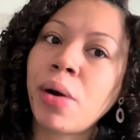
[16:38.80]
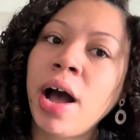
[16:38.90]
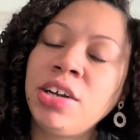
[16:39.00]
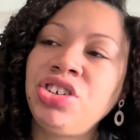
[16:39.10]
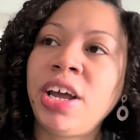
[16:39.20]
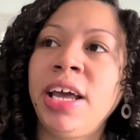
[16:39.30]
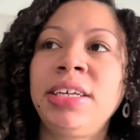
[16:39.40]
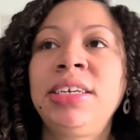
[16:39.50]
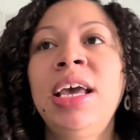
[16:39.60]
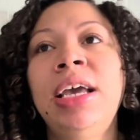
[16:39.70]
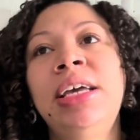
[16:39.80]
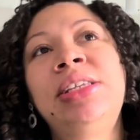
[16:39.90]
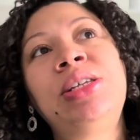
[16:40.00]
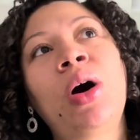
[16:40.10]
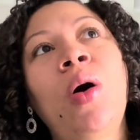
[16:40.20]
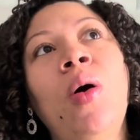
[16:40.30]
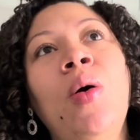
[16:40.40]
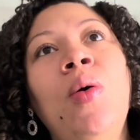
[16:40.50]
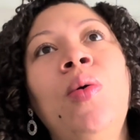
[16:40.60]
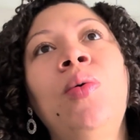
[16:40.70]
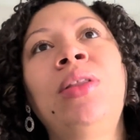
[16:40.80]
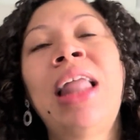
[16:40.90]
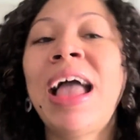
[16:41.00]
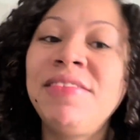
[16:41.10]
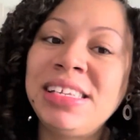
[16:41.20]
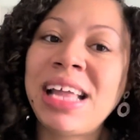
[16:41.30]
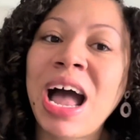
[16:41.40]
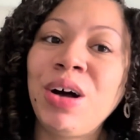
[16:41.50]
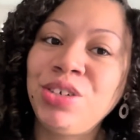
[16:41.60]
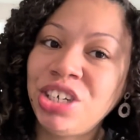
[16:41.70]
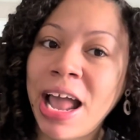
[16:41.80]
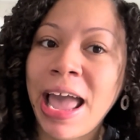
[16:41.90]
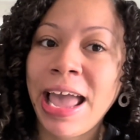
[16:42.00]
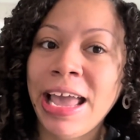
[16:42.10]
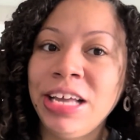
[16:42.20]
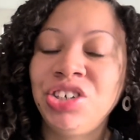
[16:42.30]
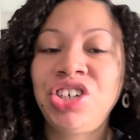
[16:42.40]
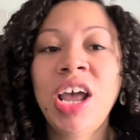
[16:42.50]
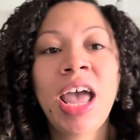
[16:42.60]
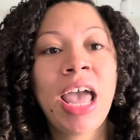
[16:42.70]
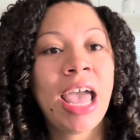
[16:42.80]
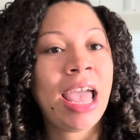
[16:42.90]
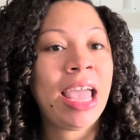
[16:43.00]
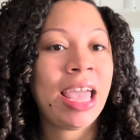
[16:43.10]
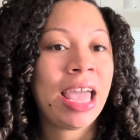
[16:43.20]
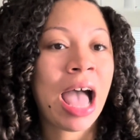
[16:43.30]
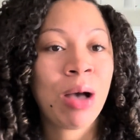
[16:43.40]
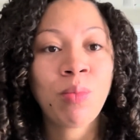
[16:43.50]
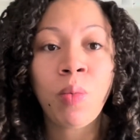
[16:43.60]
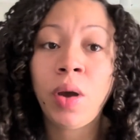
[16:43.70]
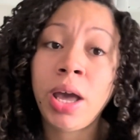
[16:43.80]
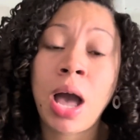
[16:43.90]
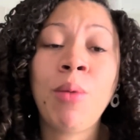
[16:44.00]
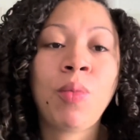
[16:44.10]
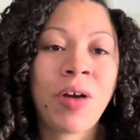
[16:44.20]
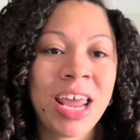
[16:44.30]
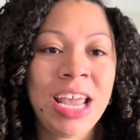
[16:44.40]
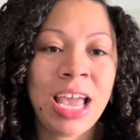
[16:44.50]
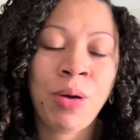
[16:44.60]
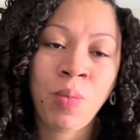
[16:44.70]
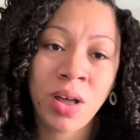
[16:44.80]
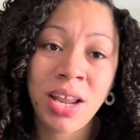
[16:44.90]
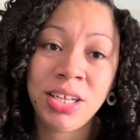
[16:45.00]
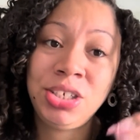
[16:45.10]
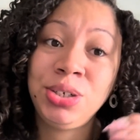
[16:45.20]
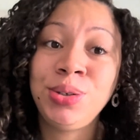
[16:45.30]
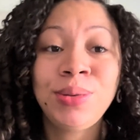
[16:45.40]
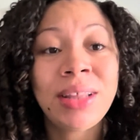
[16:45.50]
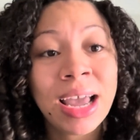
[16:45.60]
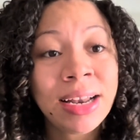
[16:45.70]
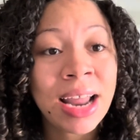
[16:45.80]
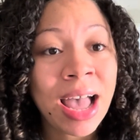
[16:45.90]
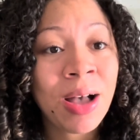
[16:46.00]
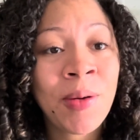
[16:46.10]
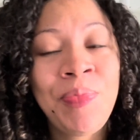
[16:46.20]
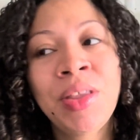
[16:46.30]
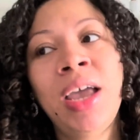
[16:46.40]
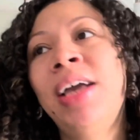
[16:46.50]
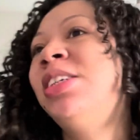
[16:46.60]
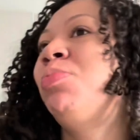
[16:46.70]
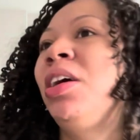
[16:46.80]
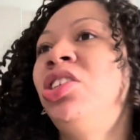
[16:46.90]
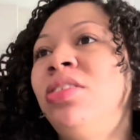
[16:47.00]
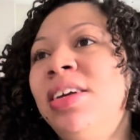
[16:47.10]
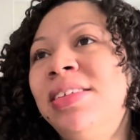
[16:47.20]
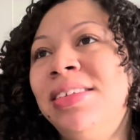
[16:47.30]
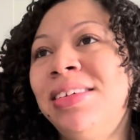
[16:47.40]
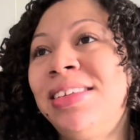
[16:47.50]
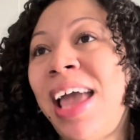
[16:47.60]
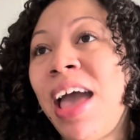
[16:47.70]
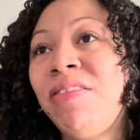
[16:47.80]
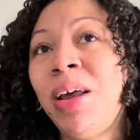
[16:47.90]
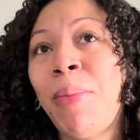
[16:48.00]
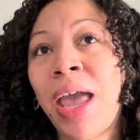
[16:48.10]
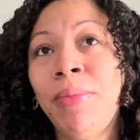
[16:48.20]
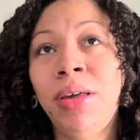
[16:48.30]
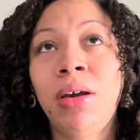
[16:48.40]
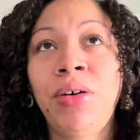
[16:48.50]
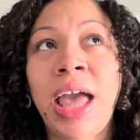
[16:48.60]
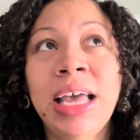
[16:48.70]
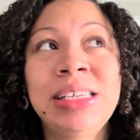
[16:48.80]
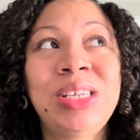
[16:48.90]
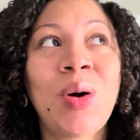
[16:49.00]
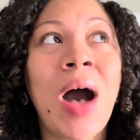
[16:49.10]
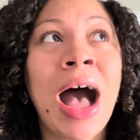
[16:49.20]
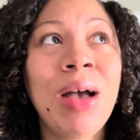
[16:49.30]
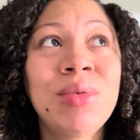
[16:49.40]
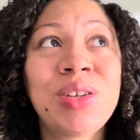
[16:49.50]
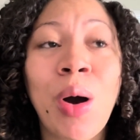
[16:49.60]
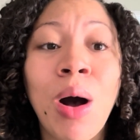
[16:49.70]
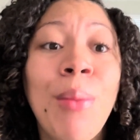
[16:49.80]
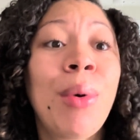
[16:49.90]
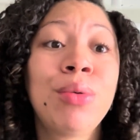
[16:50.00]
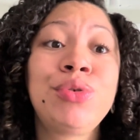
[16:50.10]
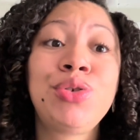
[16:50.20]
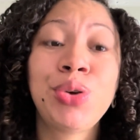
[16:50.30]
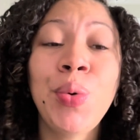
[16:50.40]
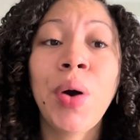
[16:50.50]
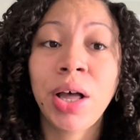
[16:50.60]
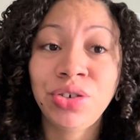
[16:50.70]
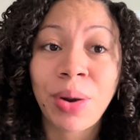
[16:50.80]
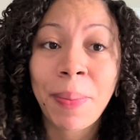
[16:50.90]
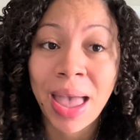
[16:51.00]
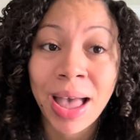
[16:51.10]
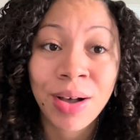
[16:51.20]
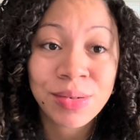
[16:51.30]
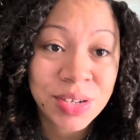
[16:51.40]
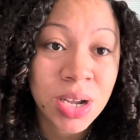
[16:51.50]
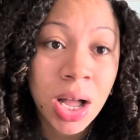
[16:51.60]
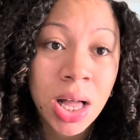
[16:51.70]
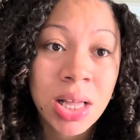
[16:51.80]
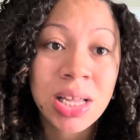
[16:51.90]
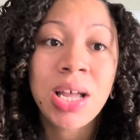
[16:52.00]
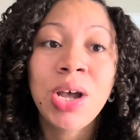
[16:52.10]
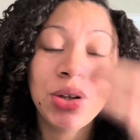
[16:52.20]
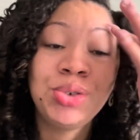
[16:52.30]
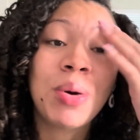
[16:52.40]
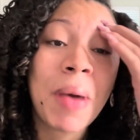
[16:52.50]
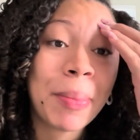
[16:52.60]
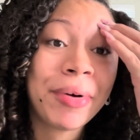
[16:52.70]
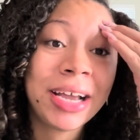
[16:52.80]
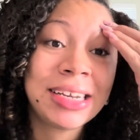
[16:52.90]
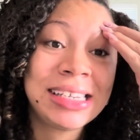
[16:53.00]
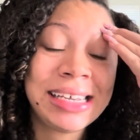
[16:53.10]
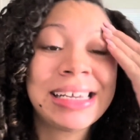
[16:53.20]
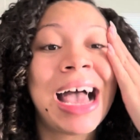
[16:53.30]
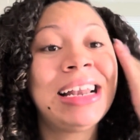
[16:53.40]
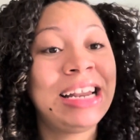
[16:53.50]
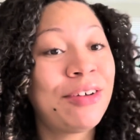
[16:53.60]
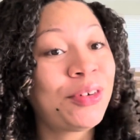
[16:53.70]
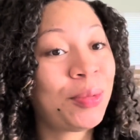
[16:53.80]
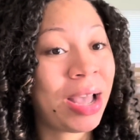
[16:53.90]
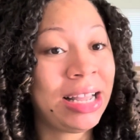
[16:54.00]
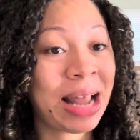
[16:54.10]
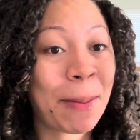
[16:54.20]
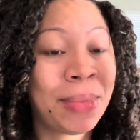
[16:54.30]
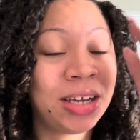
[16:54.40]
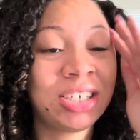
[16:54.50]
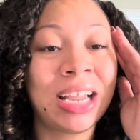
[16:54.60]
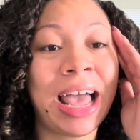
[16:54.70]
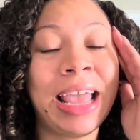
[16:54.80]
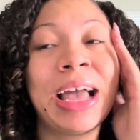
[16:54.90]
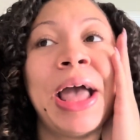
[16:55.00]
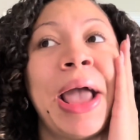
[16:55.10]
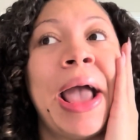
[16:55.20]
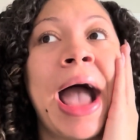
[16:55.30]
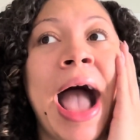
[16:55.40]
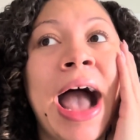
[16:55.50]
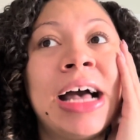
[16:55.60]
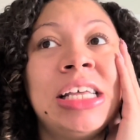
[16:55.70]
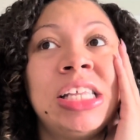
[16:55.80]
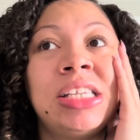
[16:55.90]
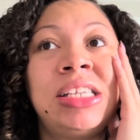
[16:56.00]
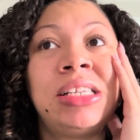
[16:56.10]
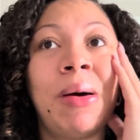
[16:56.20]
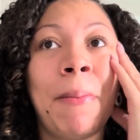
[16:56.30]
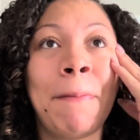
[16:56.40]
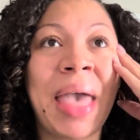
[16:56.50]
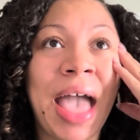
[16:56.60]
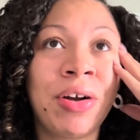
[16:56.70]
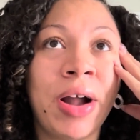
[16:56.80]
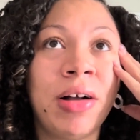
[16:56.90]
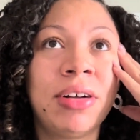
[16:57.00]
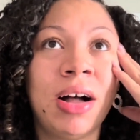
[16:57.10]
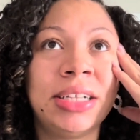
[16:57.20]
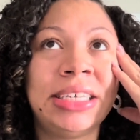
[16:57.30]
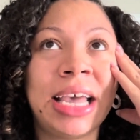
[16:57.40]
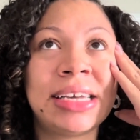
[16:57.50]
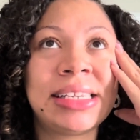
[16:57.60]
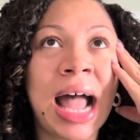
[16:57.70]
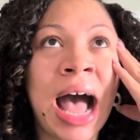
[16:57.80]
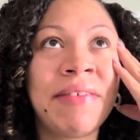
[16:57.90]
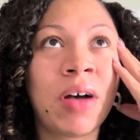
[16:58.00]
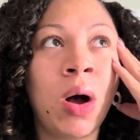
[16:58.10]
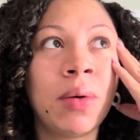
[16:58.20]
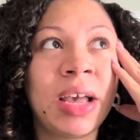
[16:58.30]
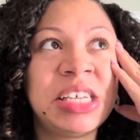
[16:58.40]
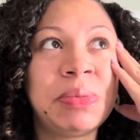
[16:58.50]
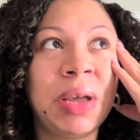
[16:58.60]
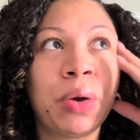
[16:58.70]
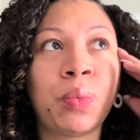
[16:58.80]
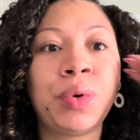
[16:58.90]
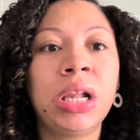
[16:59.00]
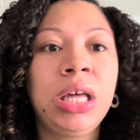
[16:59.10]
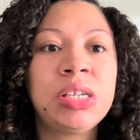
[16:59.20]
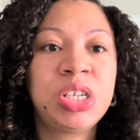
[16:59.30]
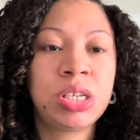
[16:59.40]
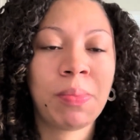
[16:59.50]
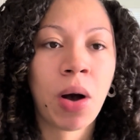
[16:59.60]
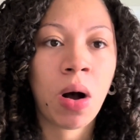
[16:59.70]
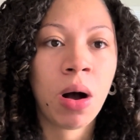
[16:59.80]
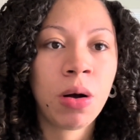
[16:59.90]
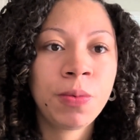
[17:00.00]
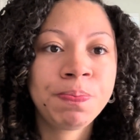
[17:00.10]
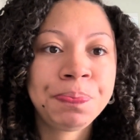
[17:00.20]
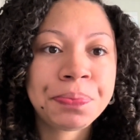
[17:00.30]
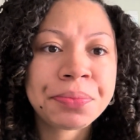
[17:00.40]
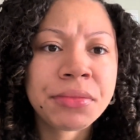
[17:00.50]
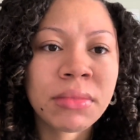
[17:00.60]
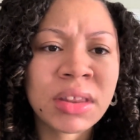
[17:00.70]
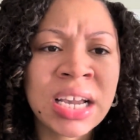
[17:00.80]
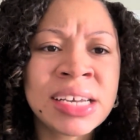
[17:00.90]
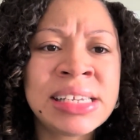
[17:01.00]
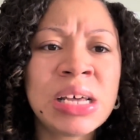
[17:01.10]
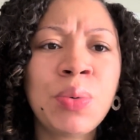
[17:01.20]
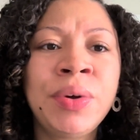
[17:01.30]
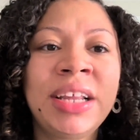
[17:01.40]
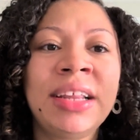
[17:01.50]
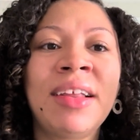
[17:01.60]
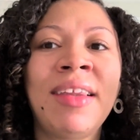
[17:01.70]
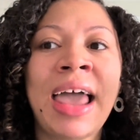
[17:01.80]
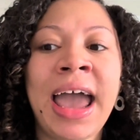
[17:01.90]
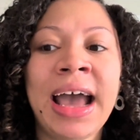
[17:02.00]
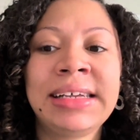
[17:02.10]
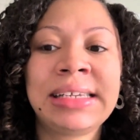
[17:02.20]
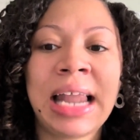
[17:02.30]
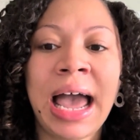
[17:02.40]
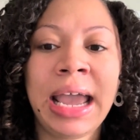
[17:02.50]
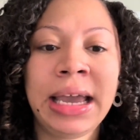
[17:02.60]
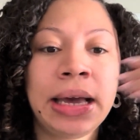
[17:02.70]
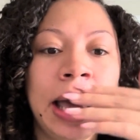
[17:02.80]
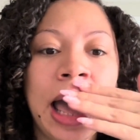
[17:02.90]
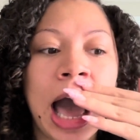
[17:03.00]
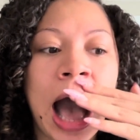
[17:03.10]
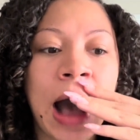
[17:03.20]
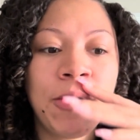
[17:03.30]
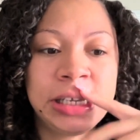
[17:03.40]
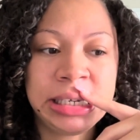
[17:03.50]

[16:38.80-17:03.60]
project, it's a whole lifestyle change, and I'm ready and willing to do that now, especially since having a baby. Okay, so I was almost 200 pounds, y'all, during my pregnancy, and I never weighed that much. Like, some background context, I've always been really small, except within the last, like, I would